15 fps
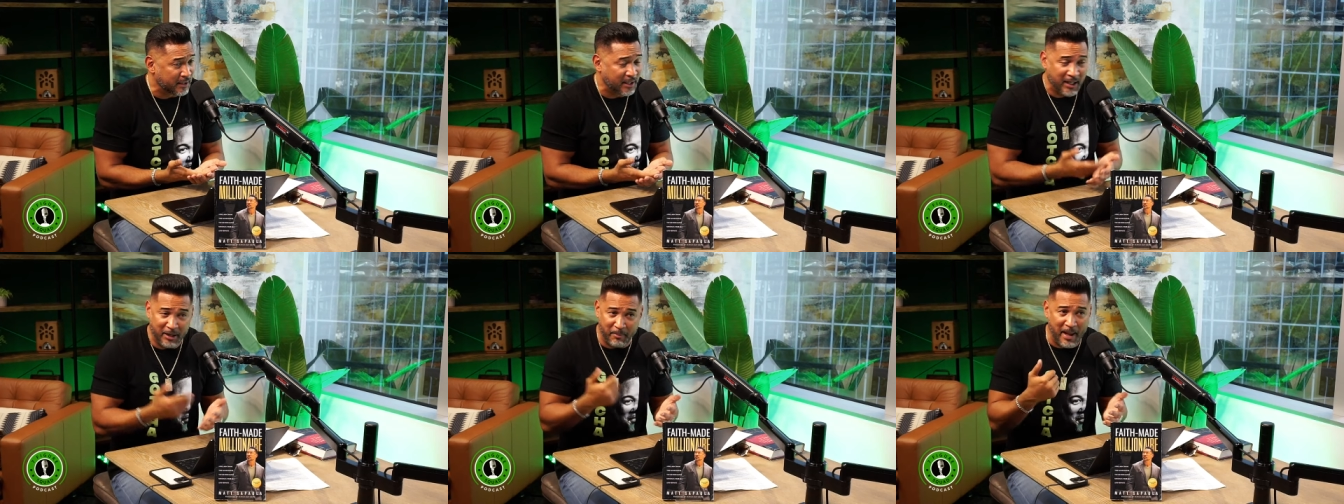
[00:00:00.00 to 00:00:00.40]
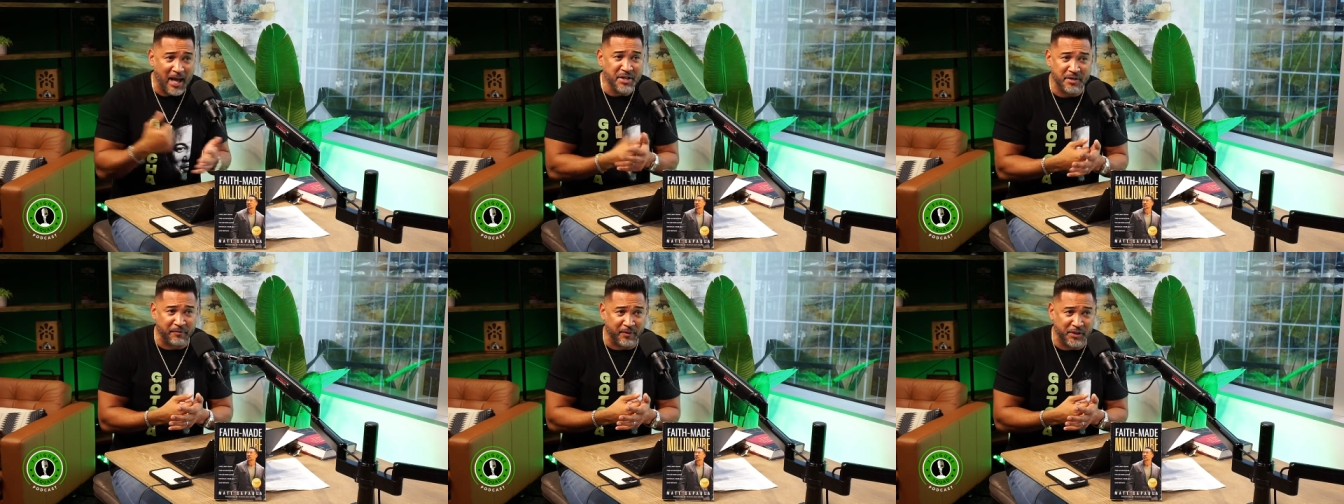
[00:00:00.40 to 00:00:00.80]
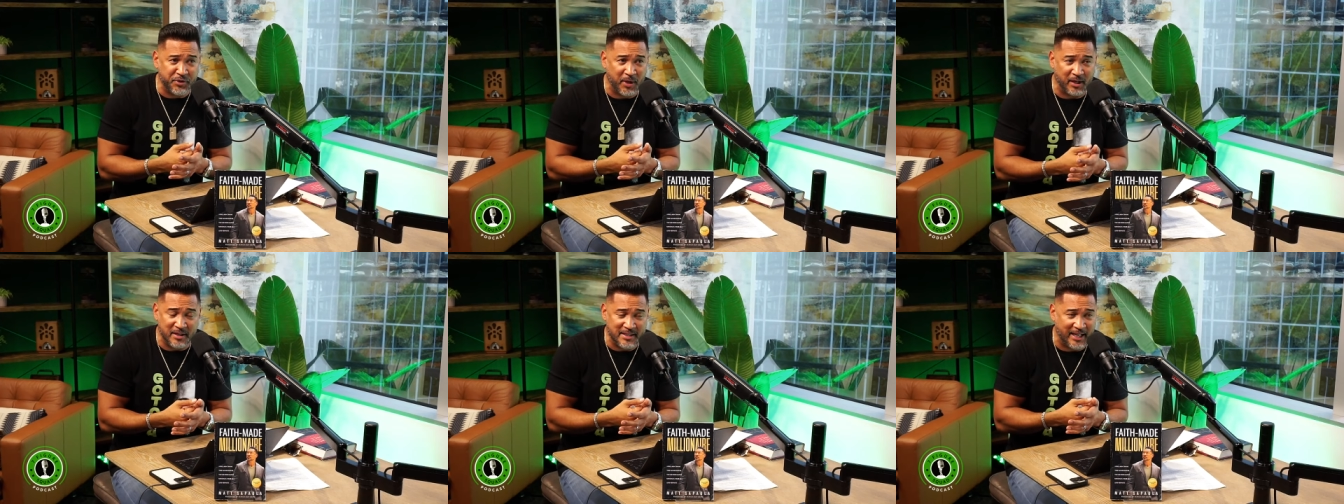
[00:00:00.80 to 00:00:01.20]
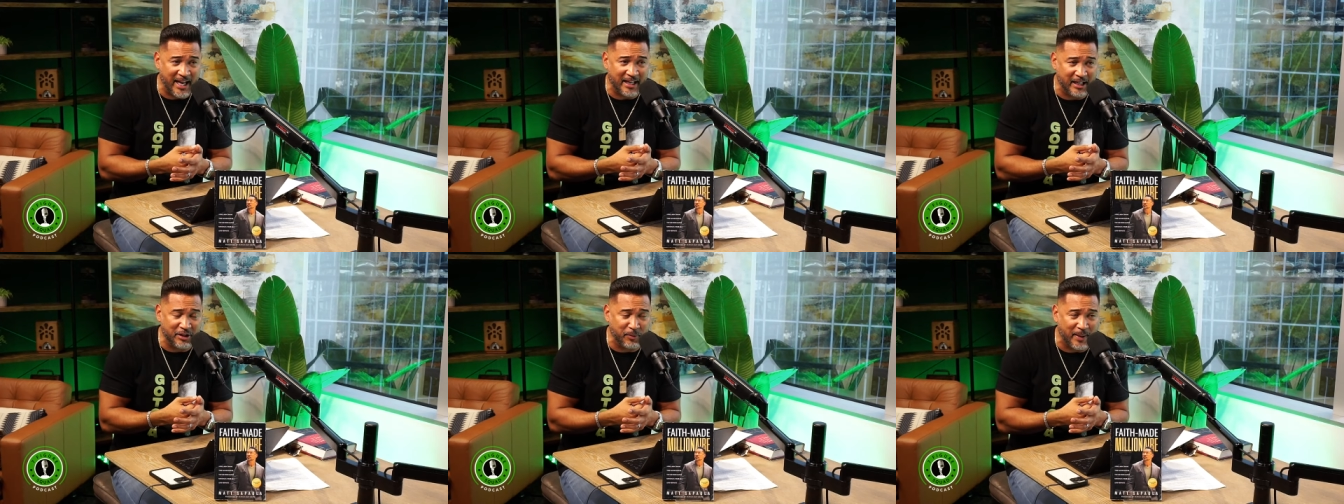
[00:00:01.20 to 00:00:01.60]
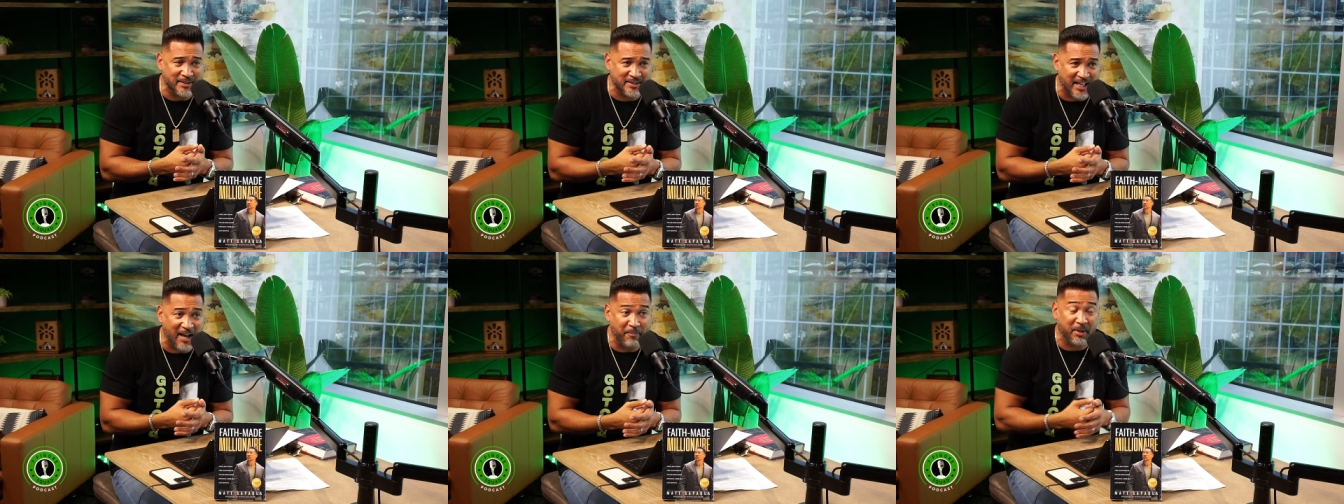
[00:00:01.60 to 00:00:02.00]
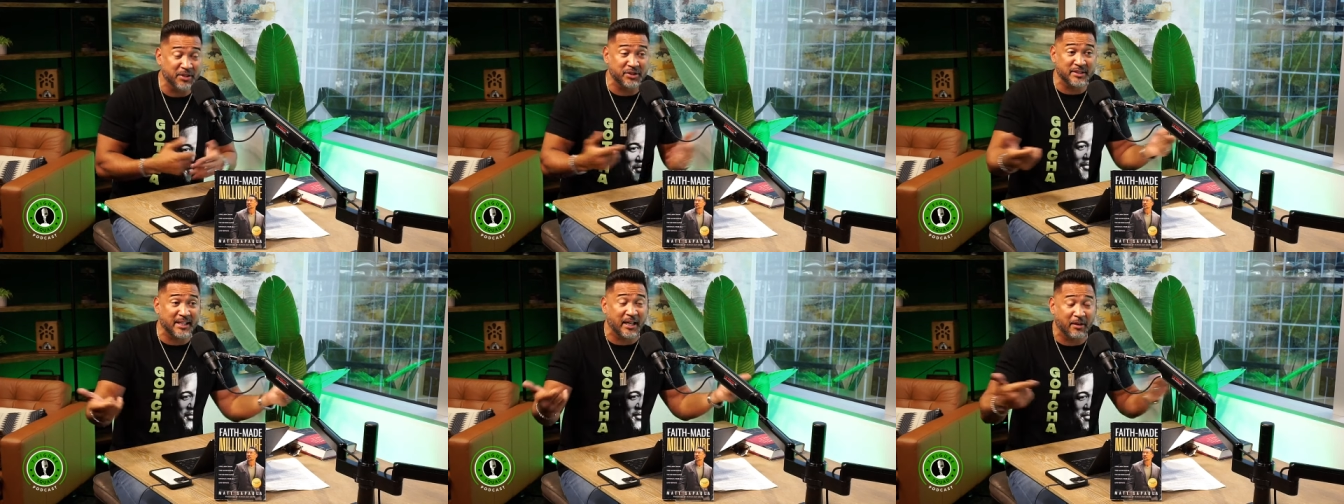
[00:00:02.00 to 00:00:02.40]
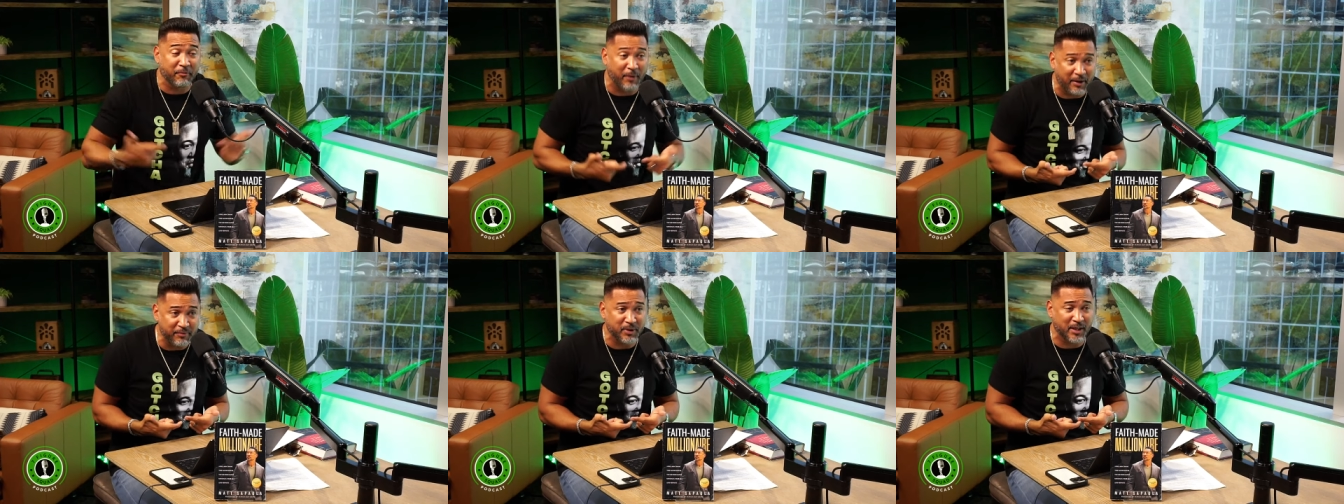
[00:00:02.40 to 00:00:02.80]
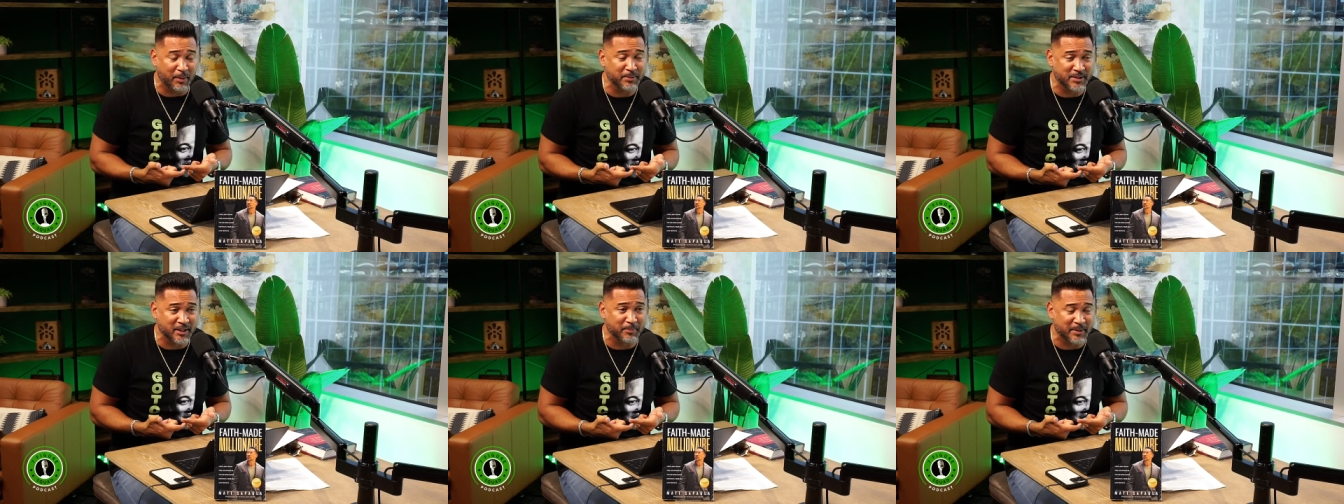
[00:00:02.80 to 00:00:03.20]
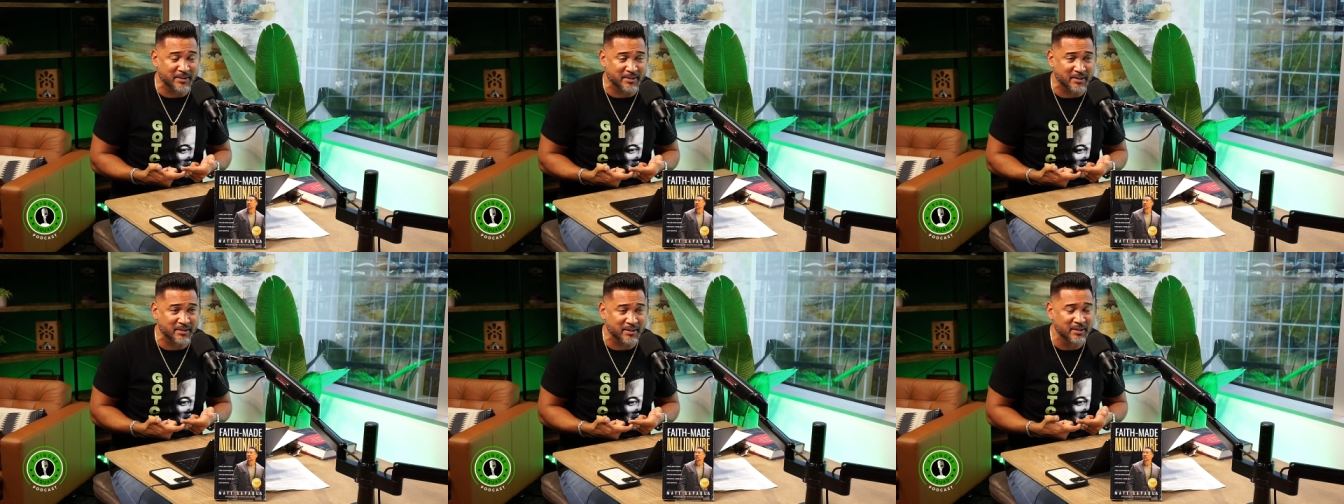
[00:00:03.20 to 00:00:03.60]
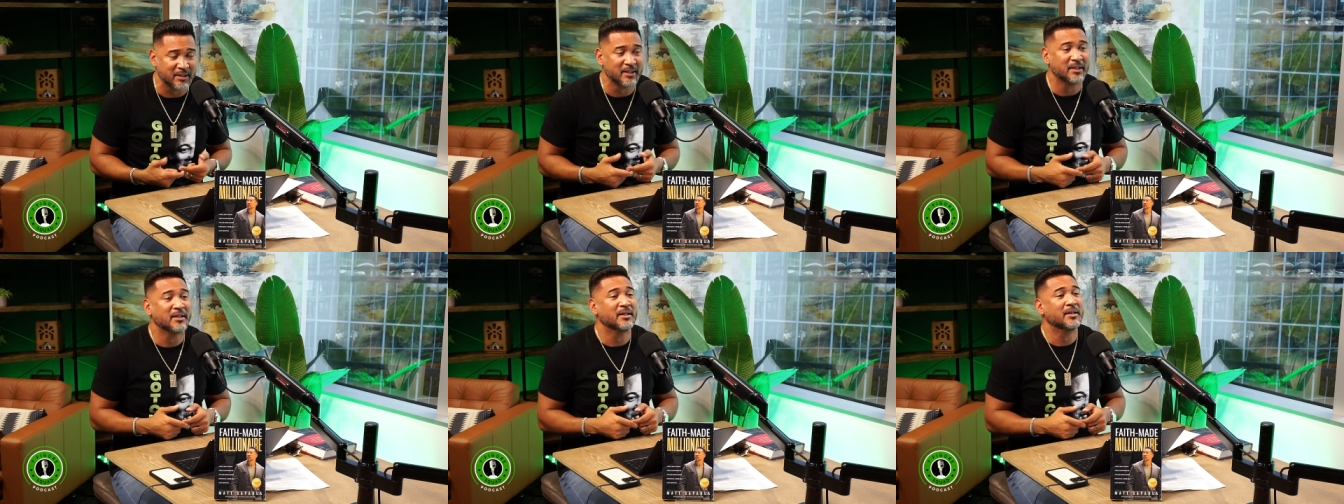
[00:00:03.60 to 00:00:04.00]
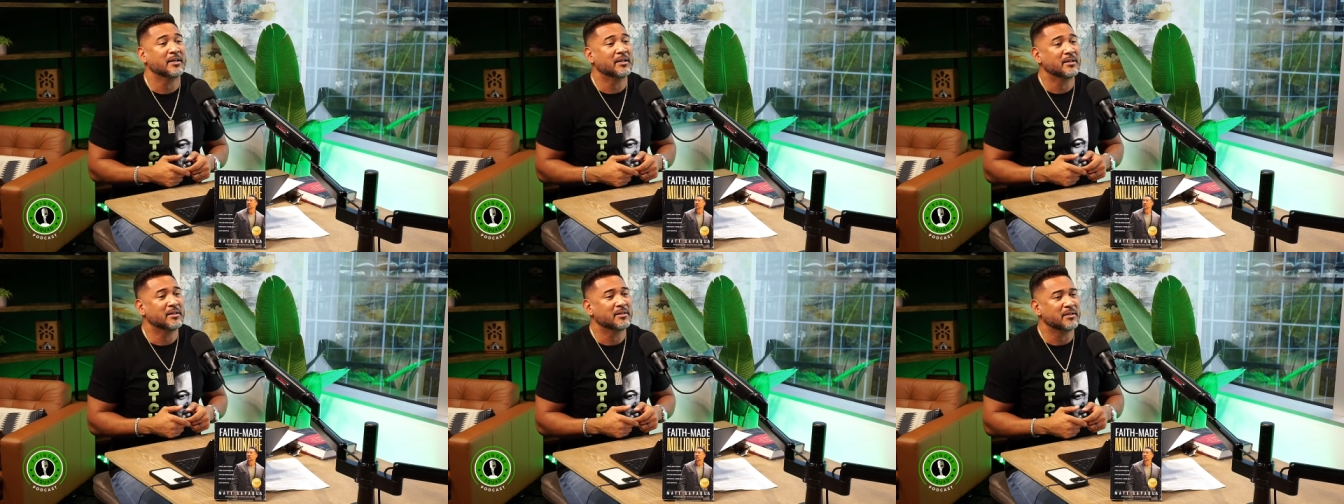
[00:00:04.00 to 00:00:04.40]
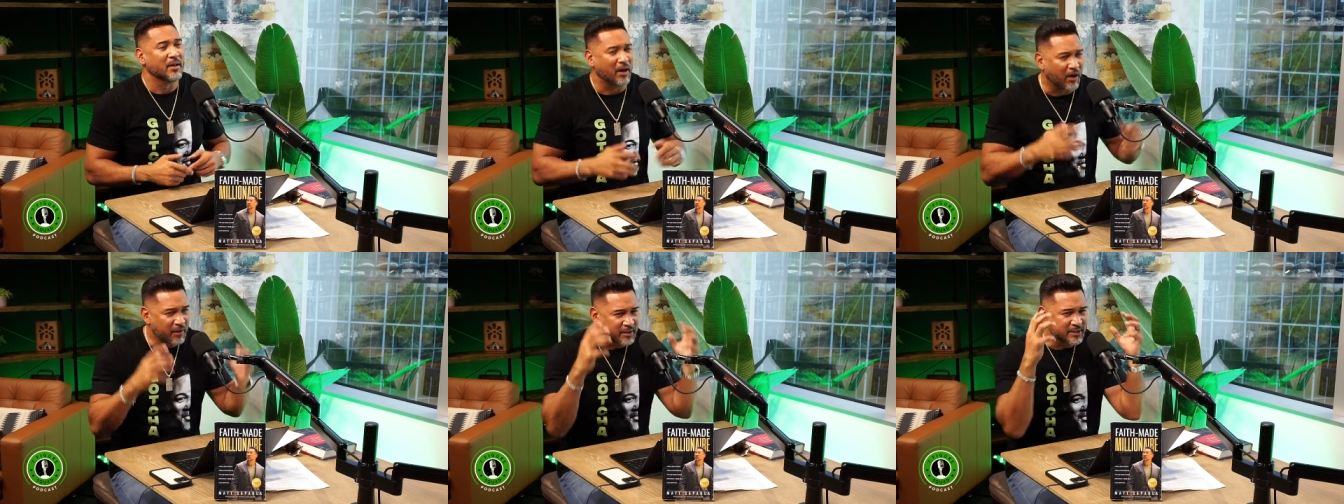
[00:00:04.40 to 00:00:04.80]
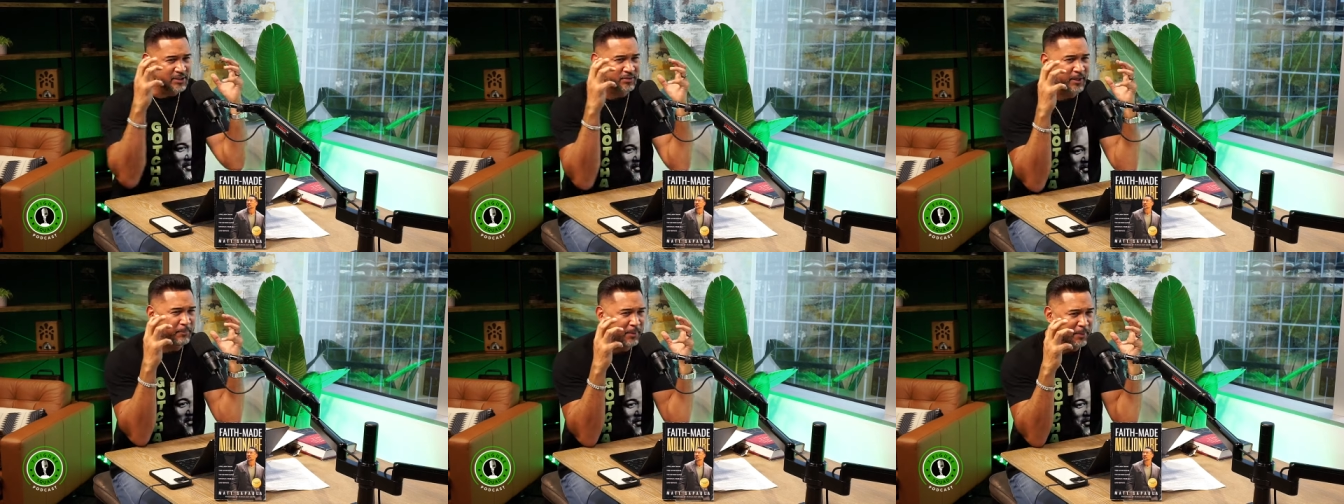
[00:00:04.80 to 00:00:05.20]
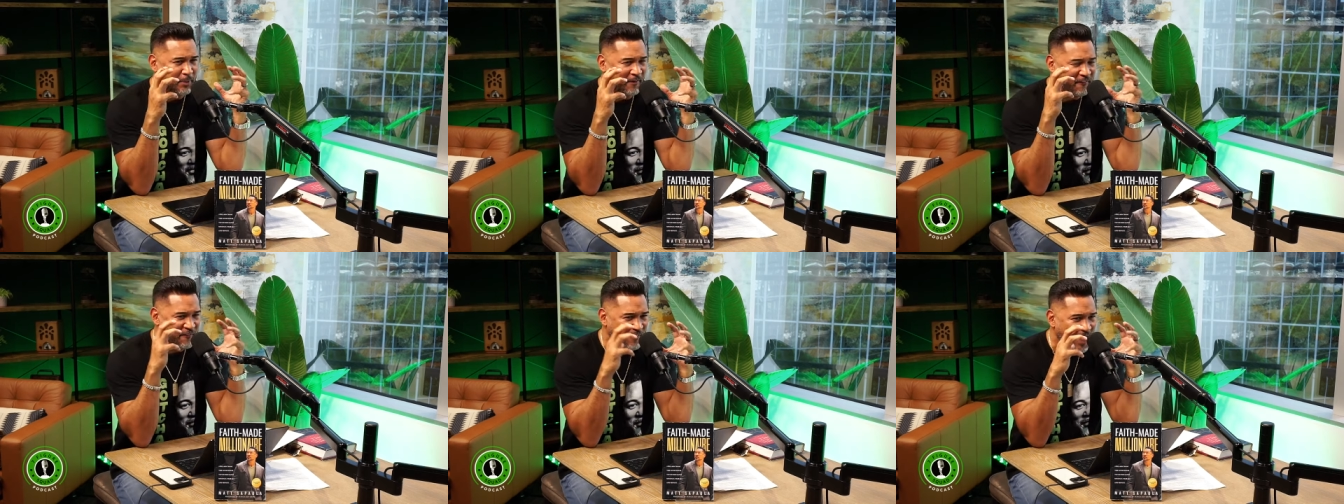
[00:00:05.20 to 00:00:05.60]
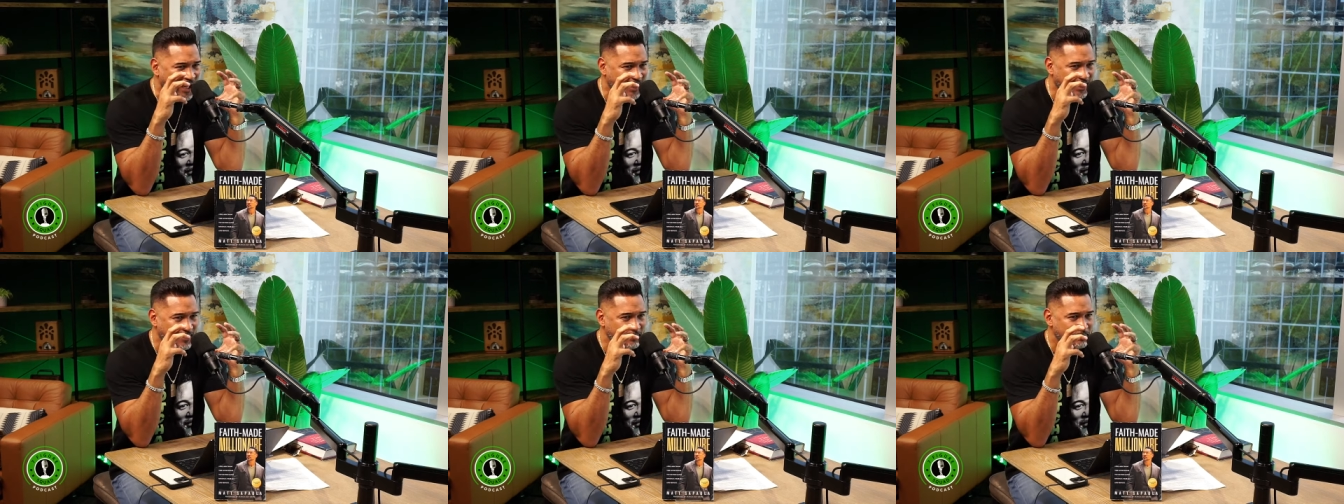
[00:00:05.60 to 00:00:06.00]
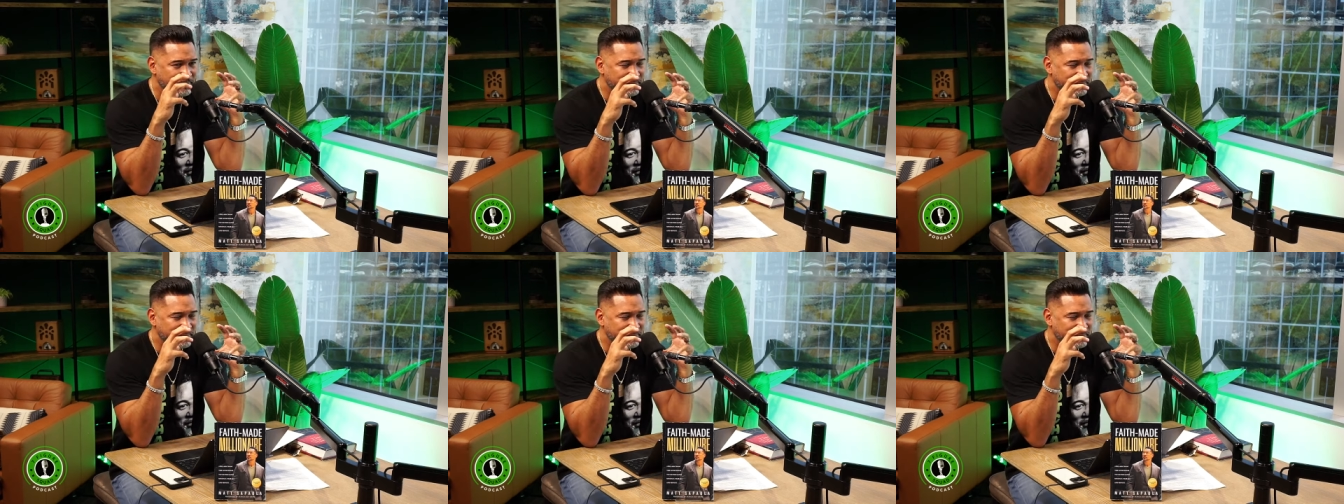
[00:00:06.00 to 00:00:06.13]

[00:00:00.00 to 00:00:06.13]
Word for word: And the manager's frustrated because they can't get the right staff because there's not enough revenue coming to the business. All these three people are fighting.